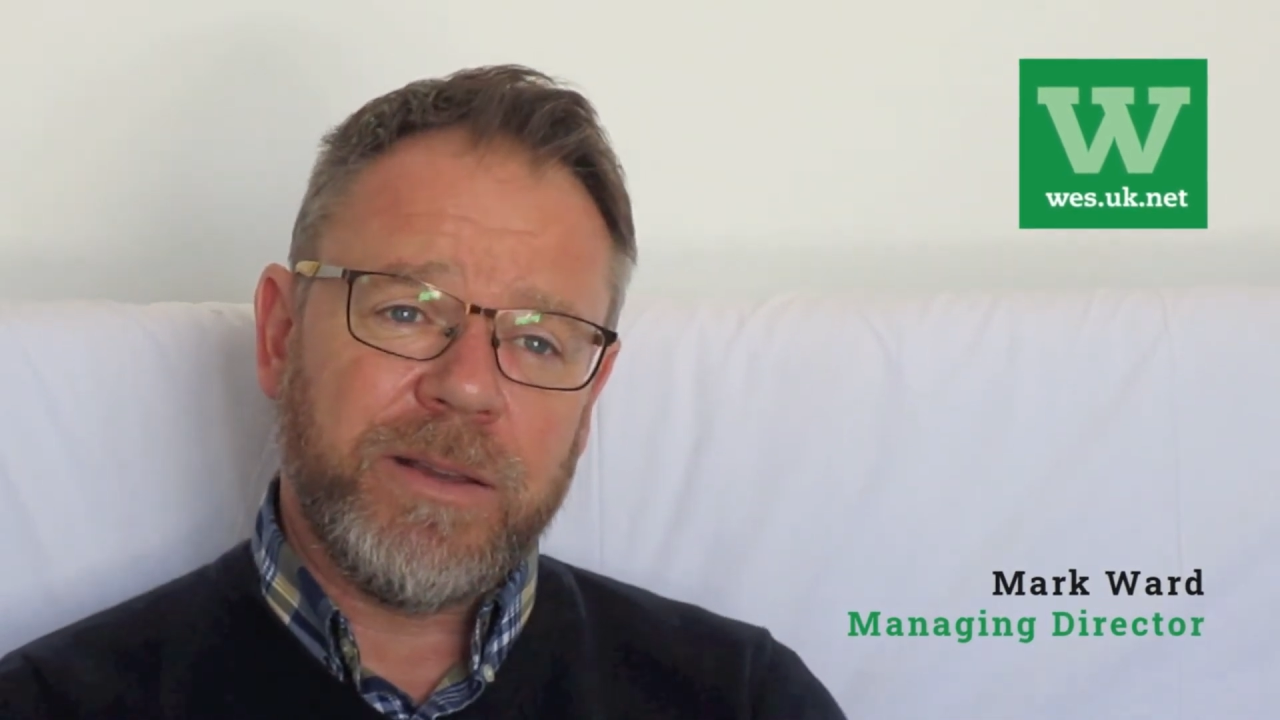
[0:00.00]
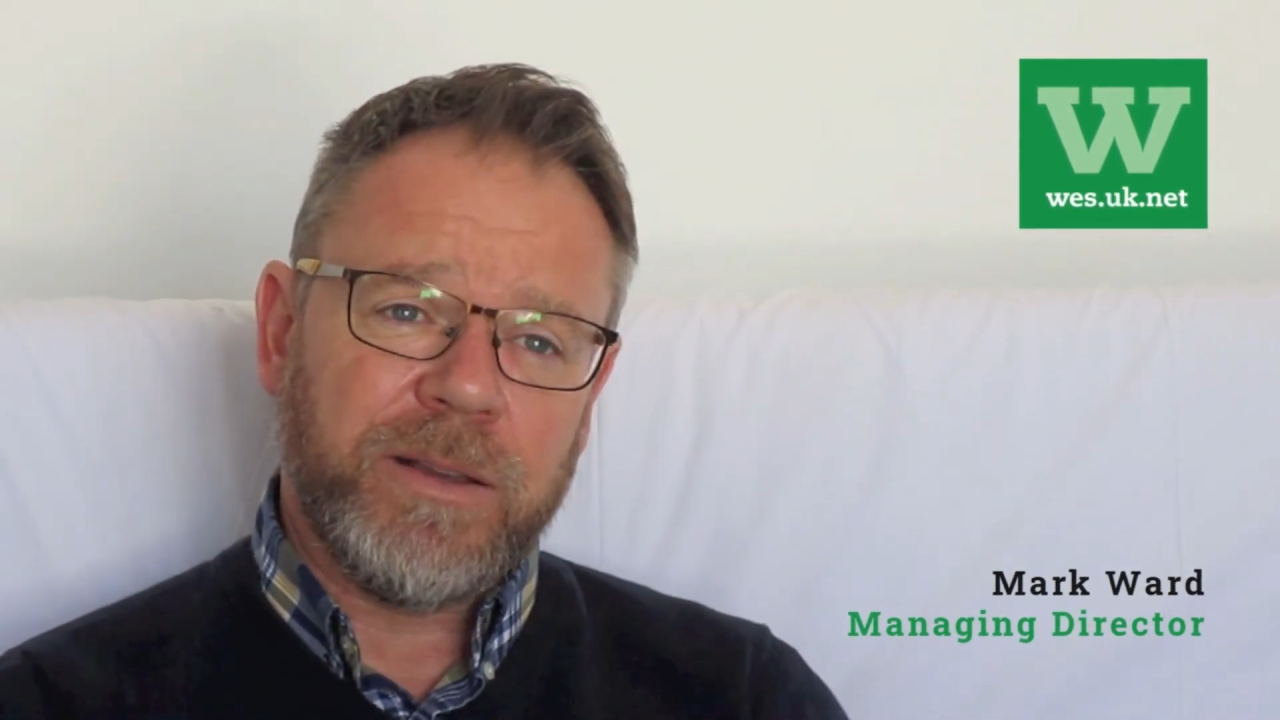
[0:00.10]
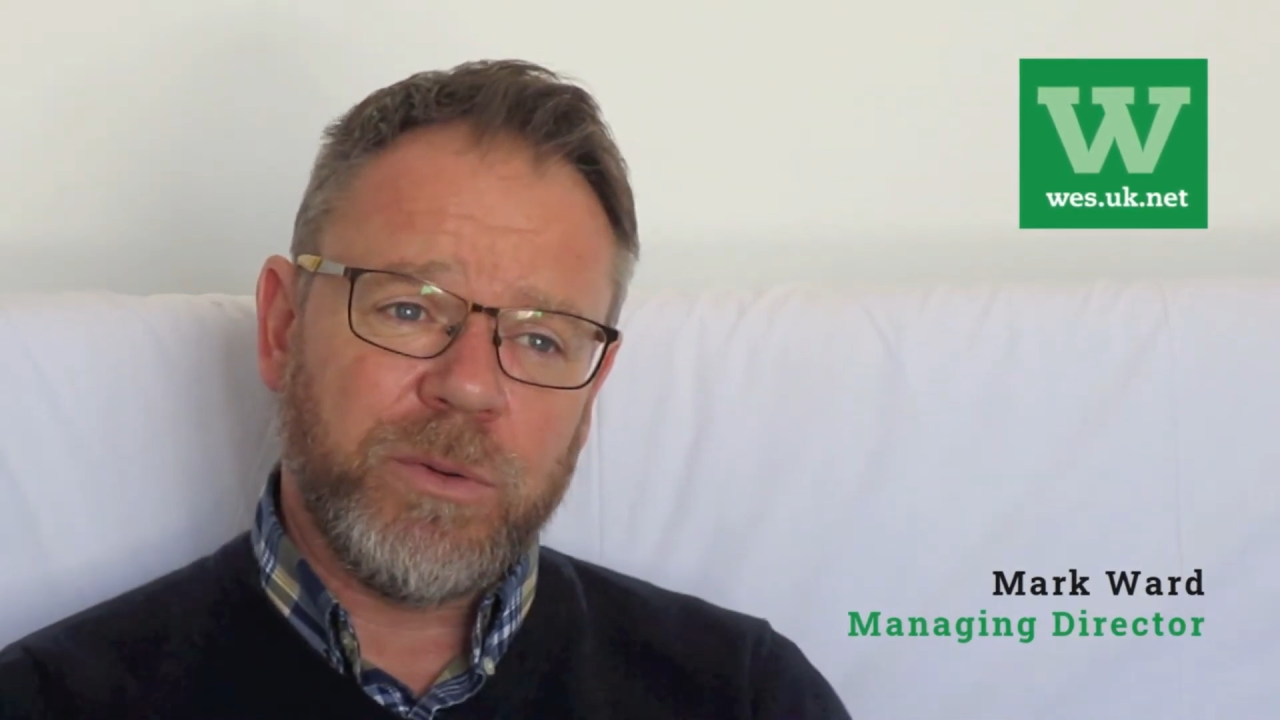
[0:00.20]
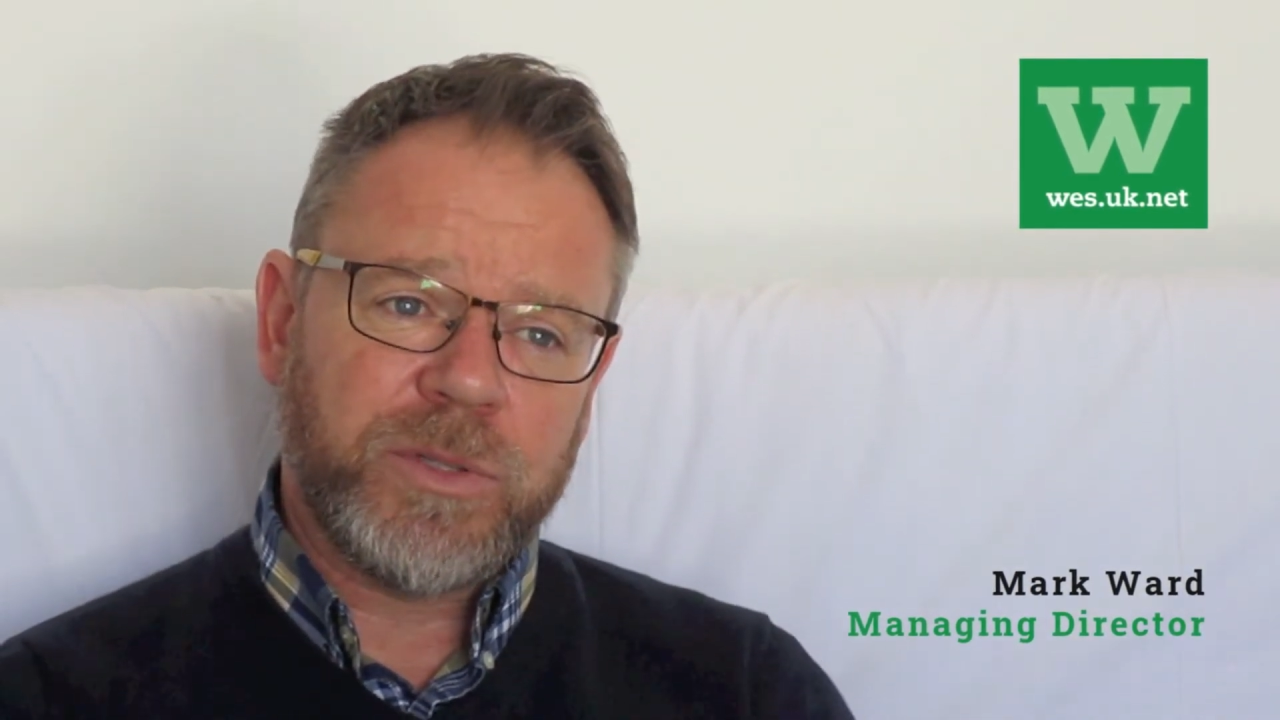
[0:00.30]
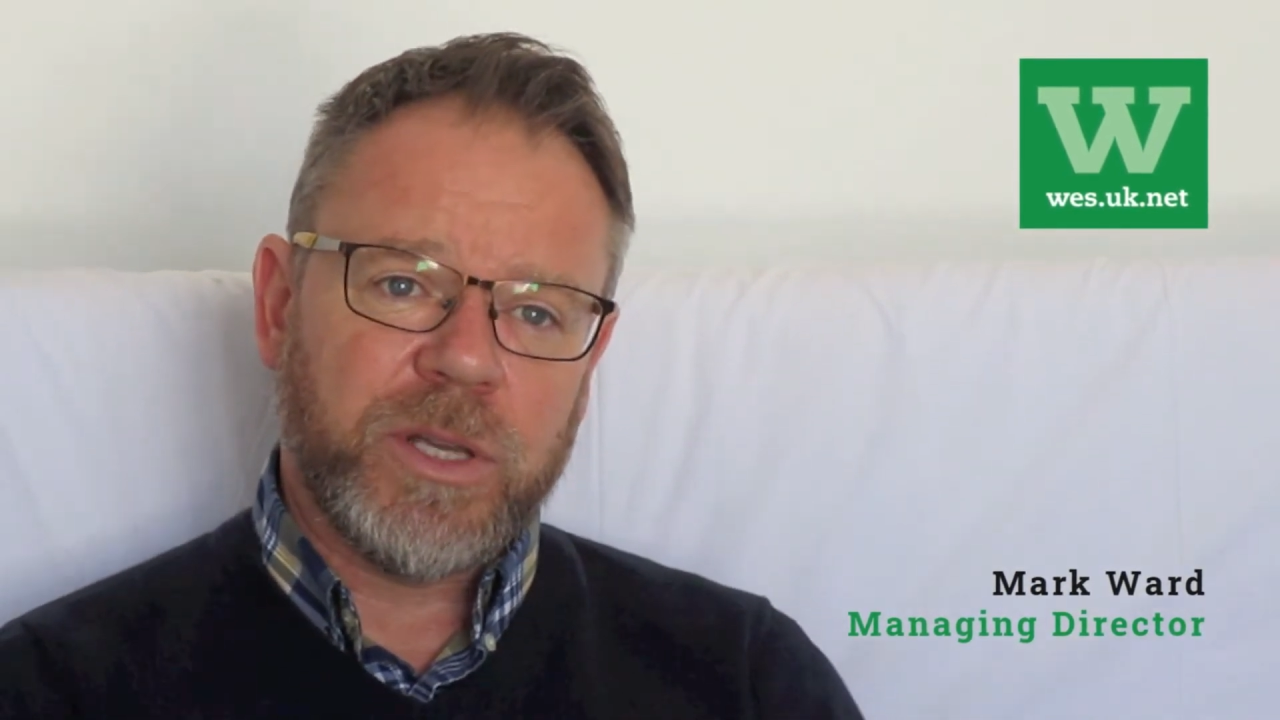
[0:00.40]

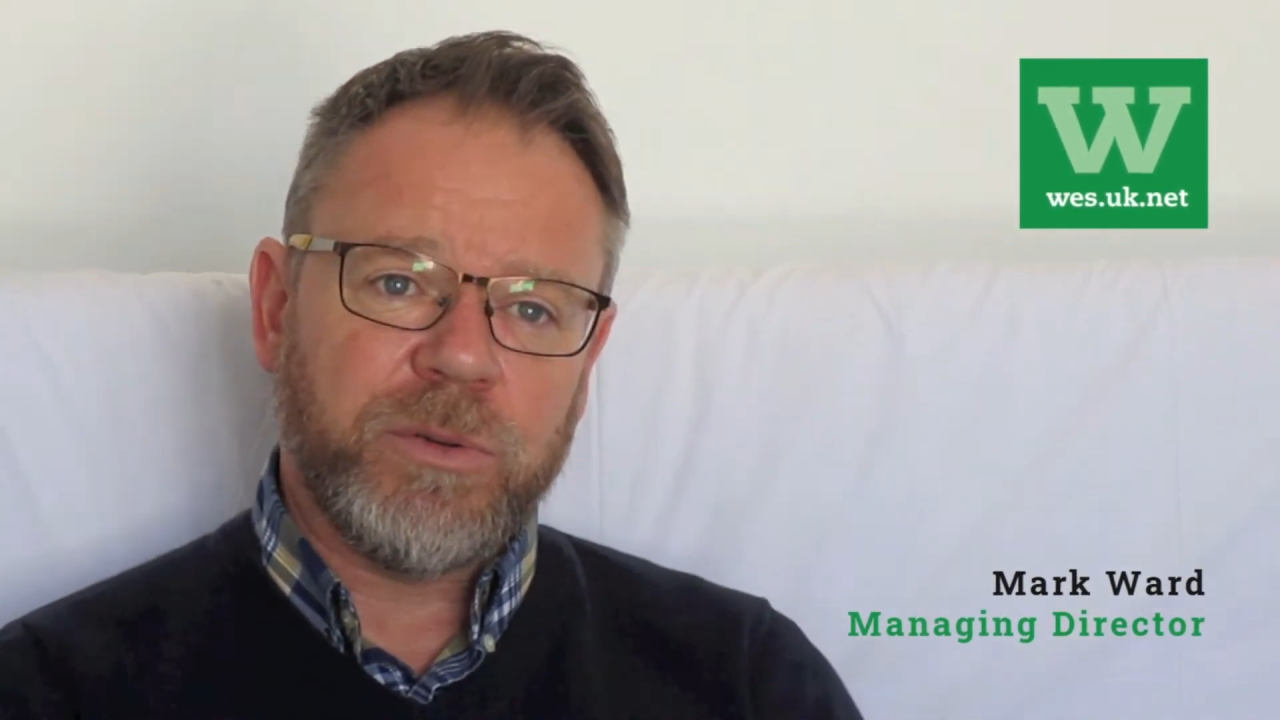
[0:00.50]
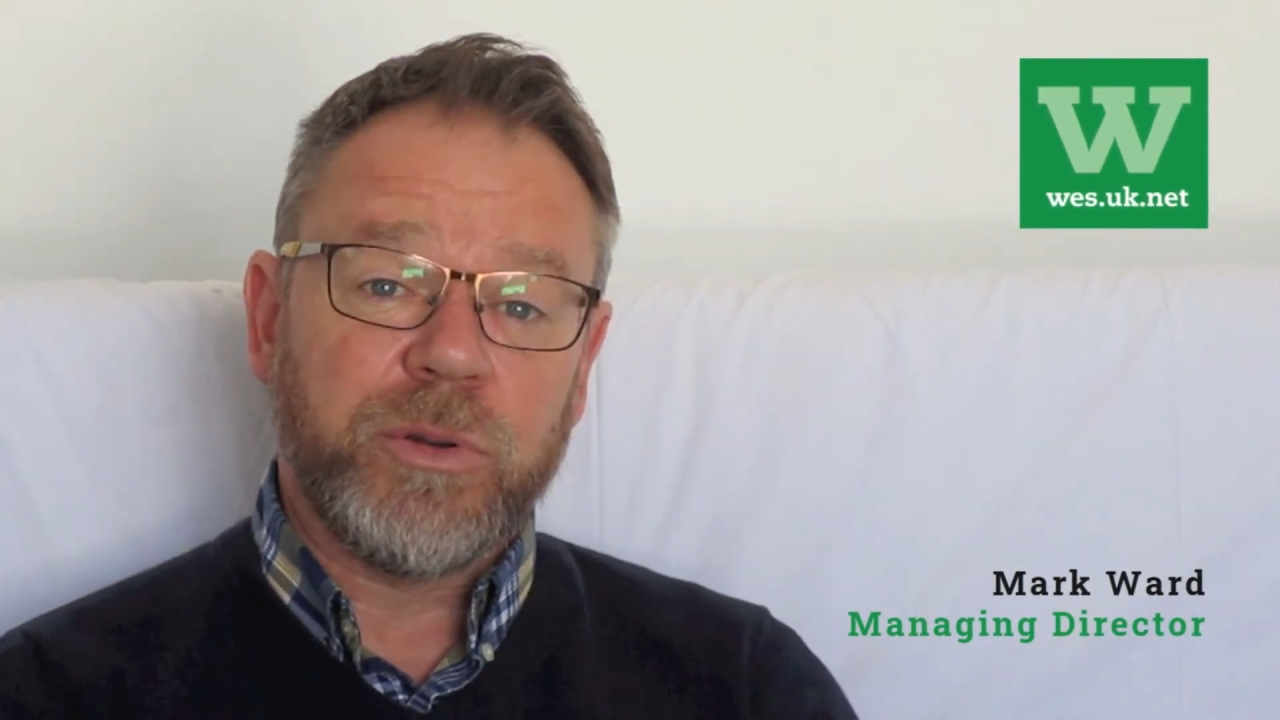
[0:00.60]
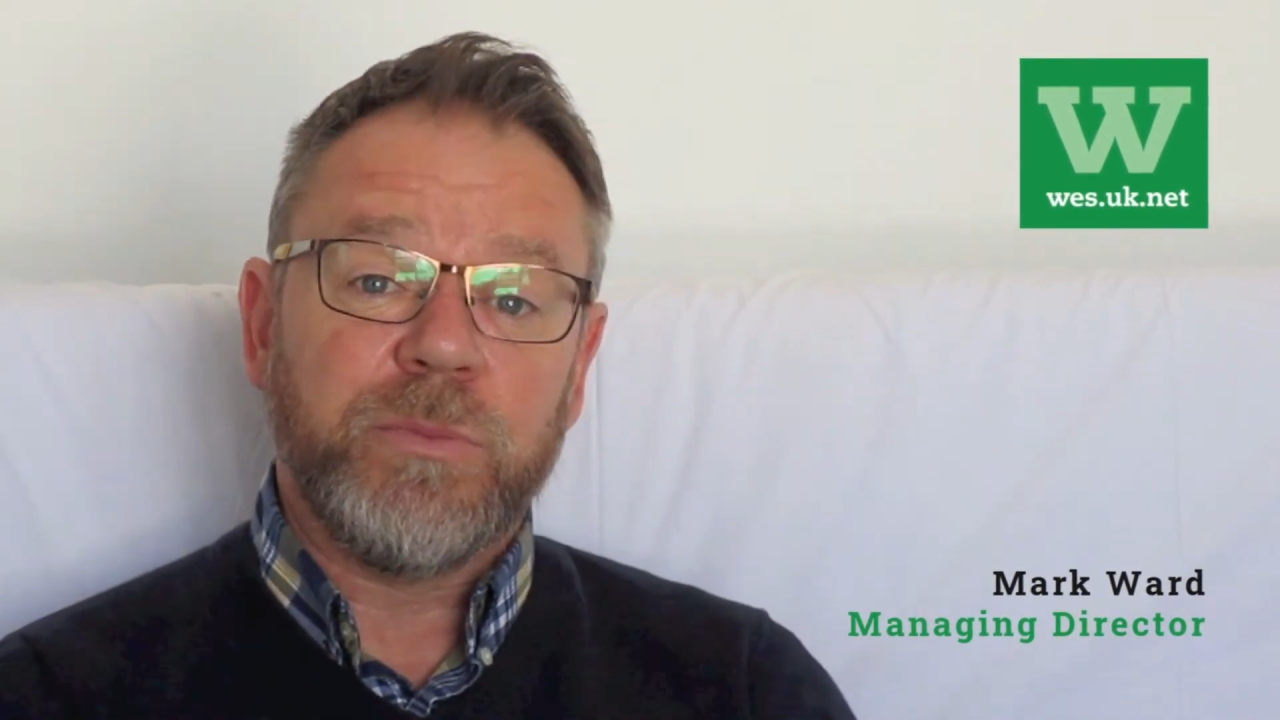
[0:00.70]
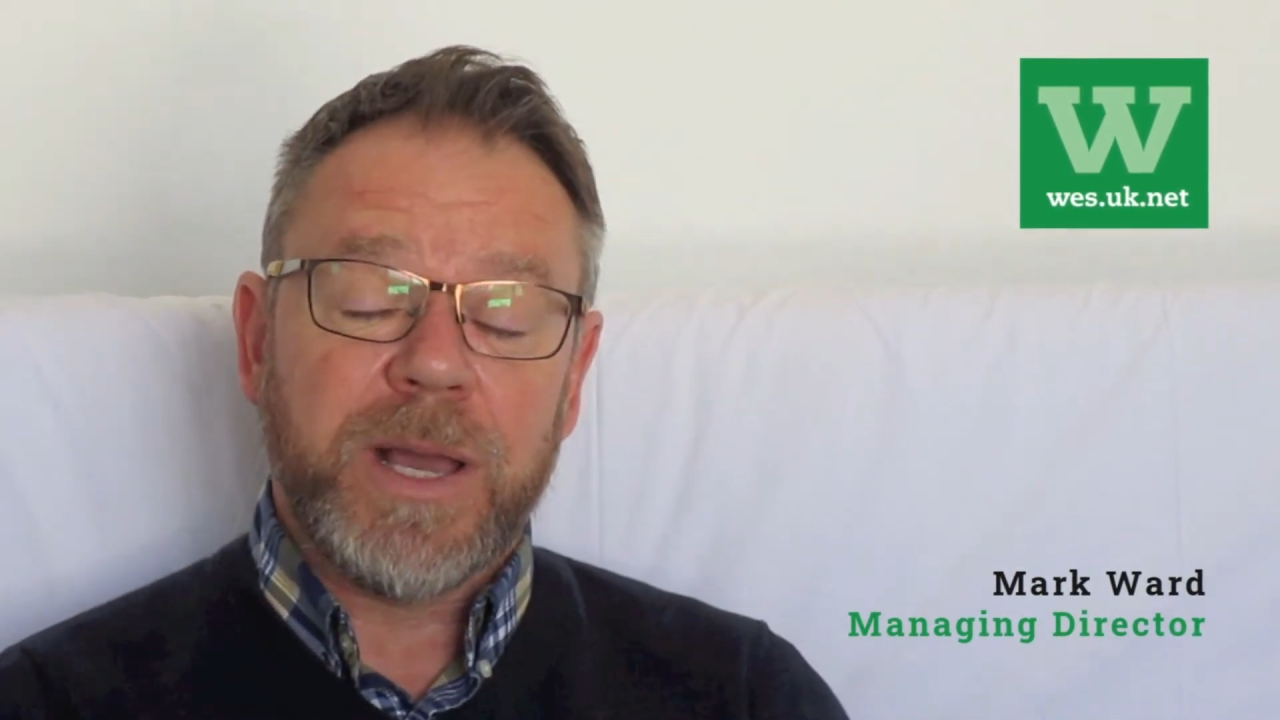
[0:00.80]
Also, good